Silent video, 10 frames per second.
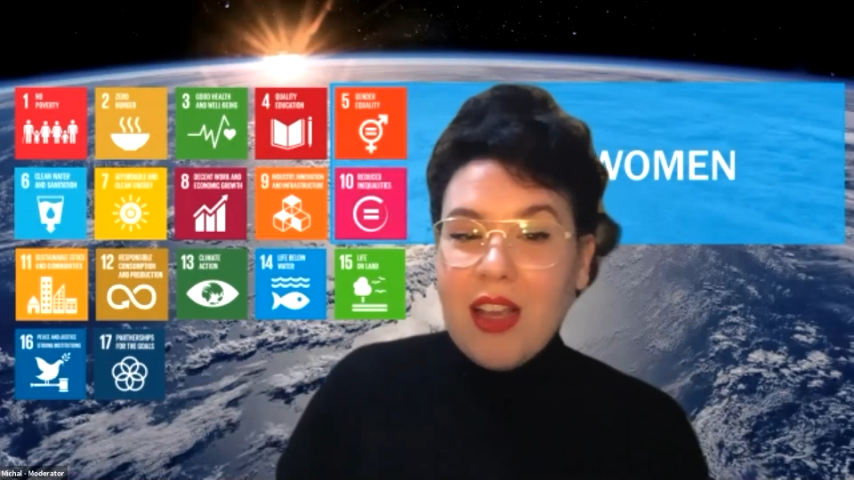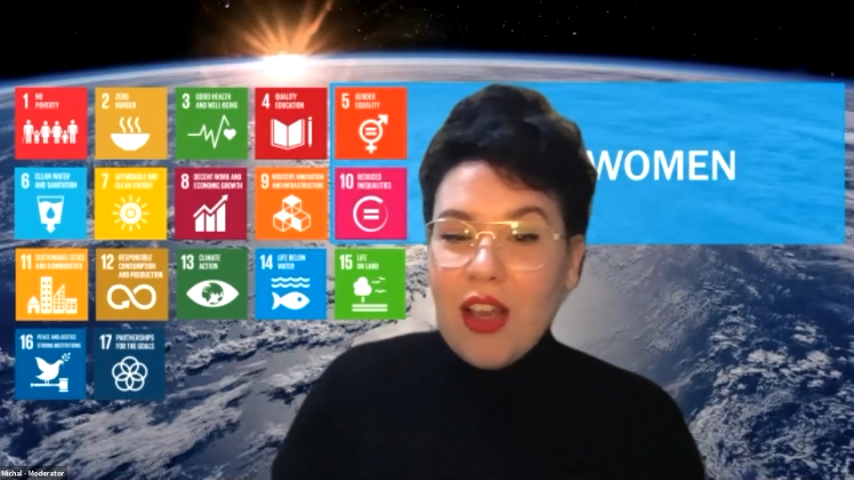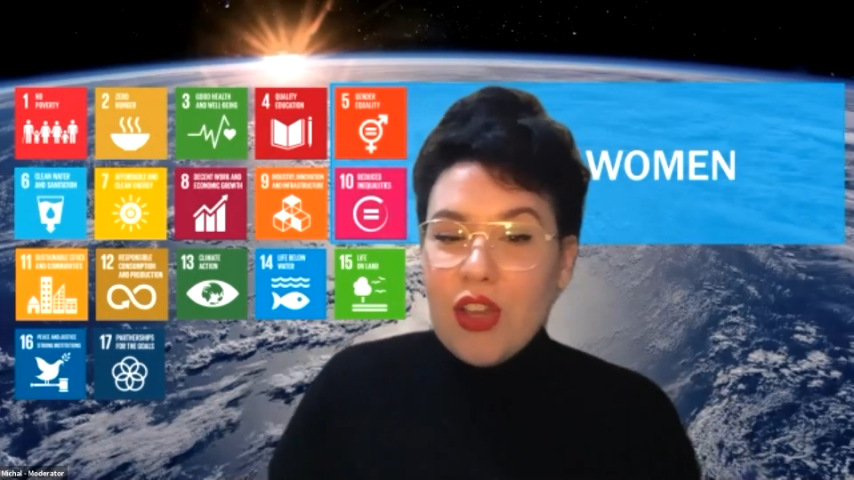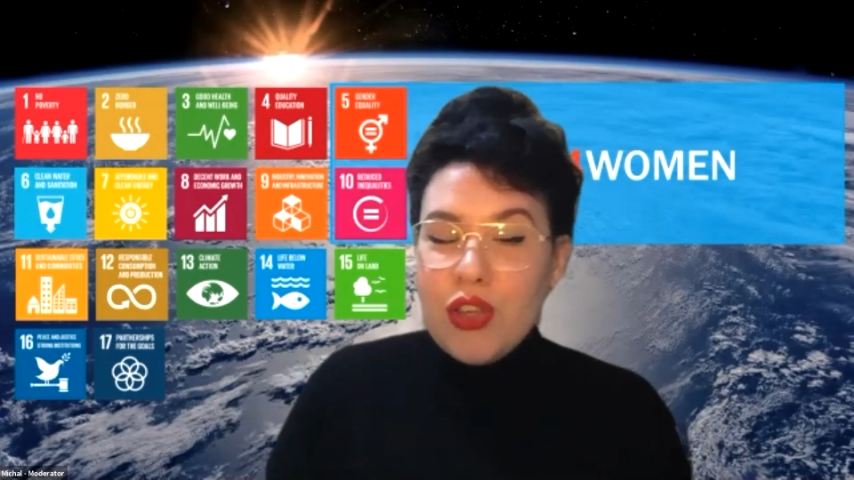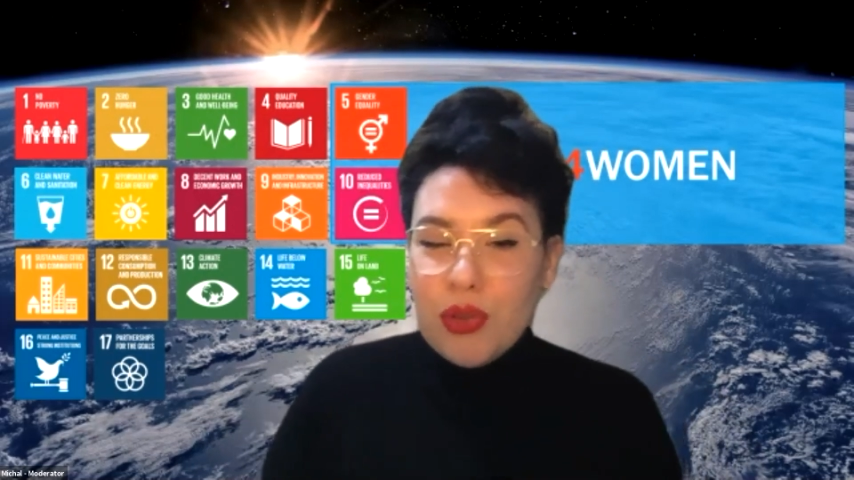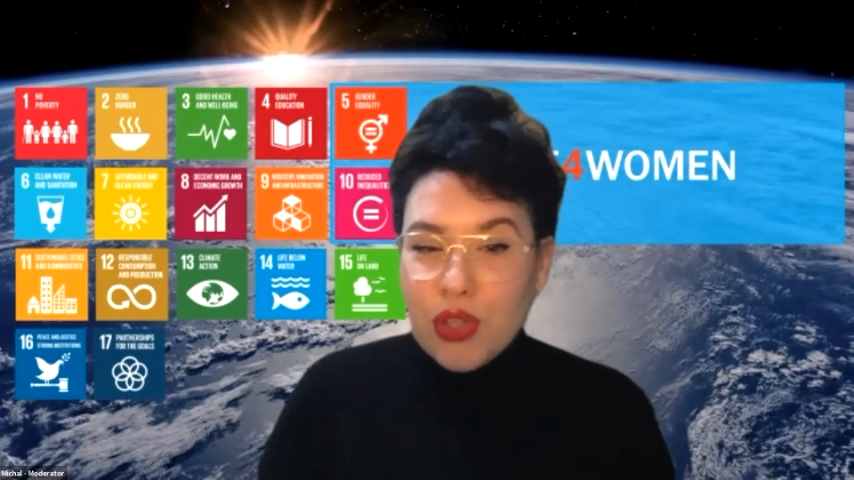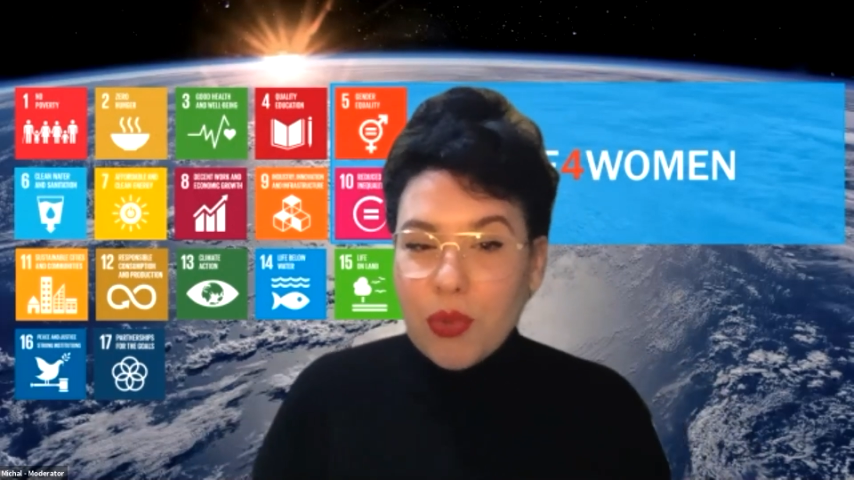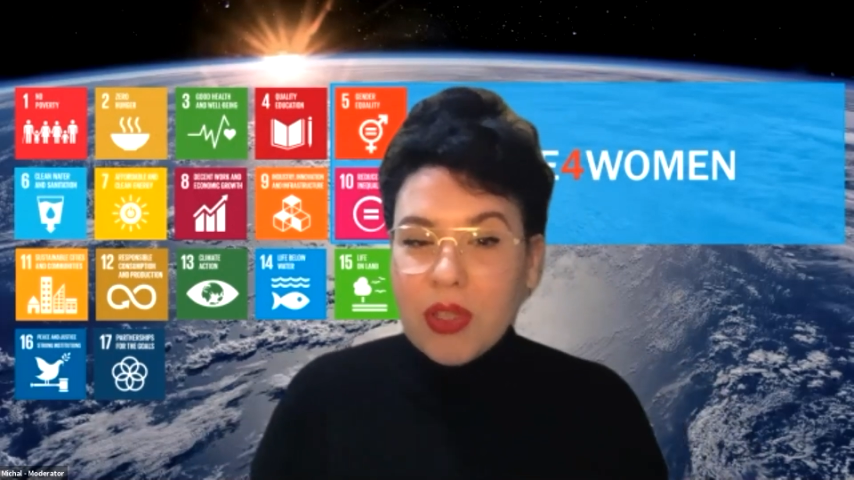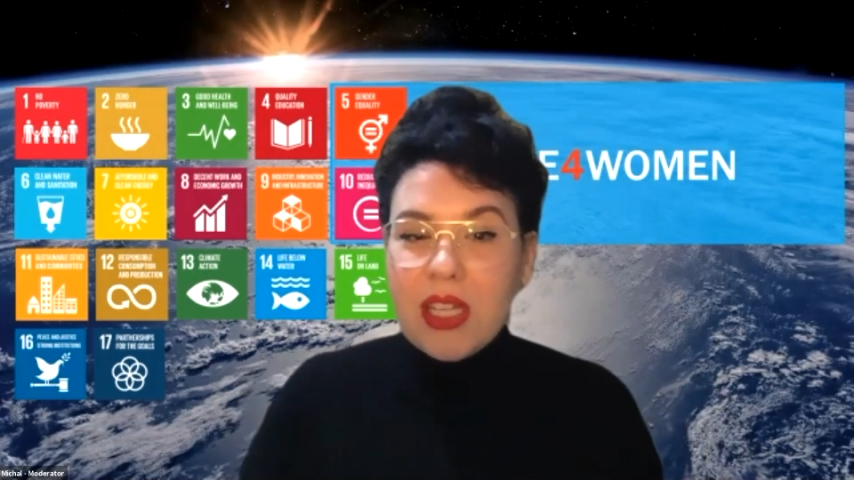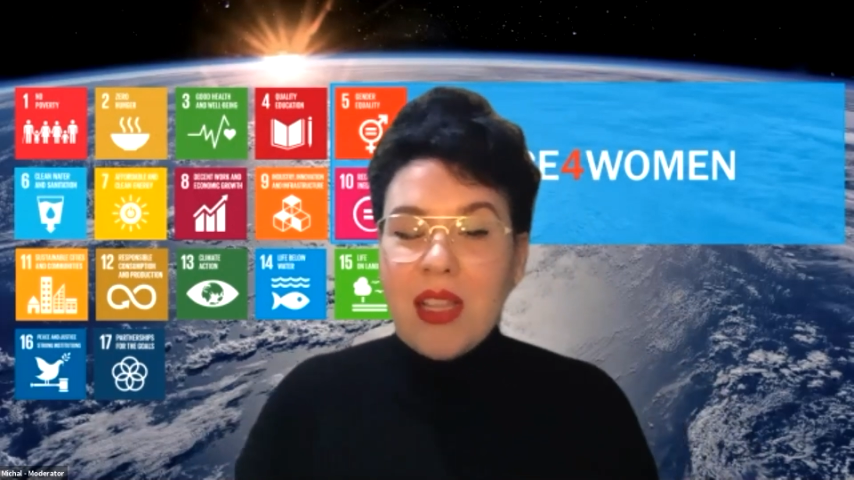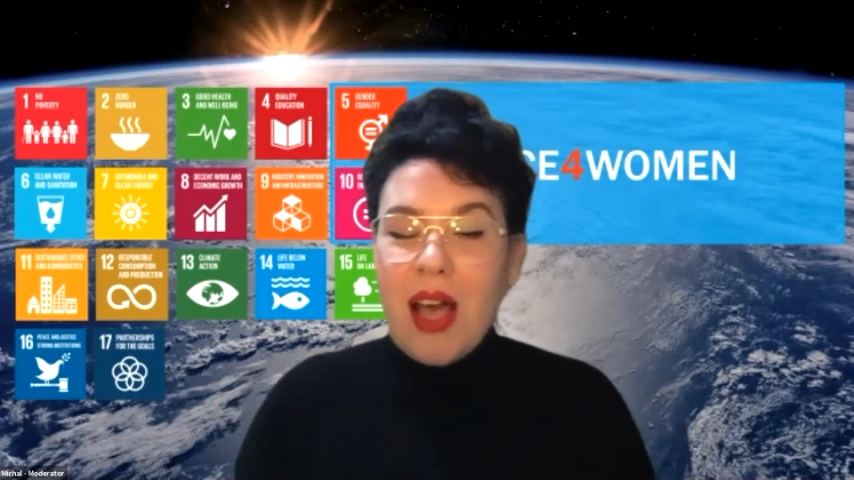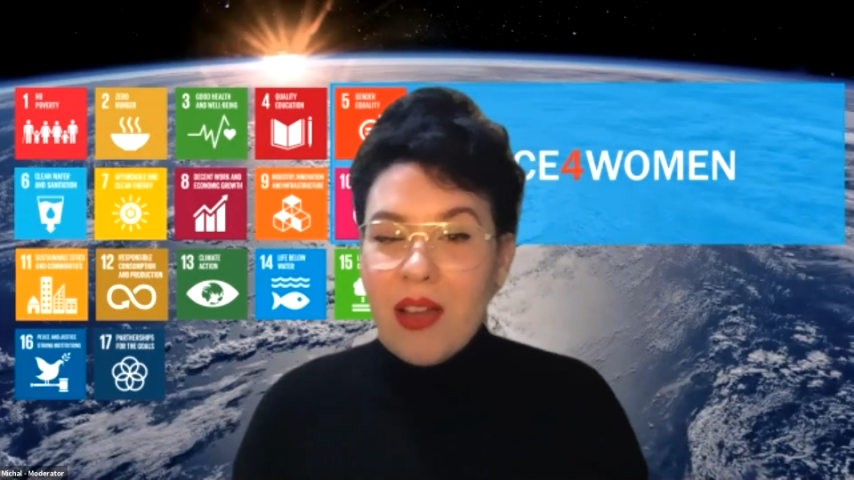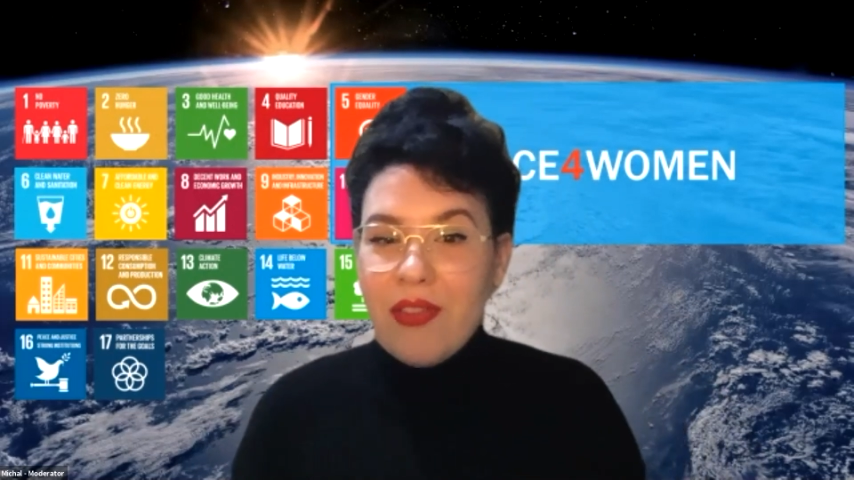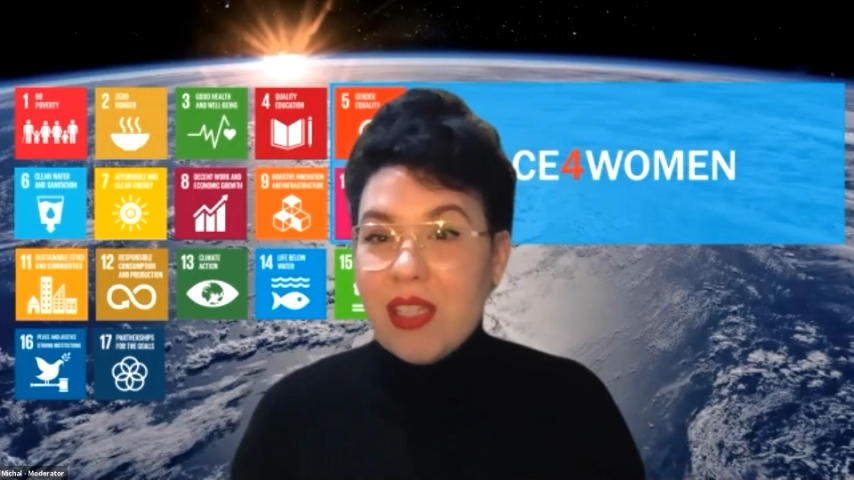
usually a lot of us,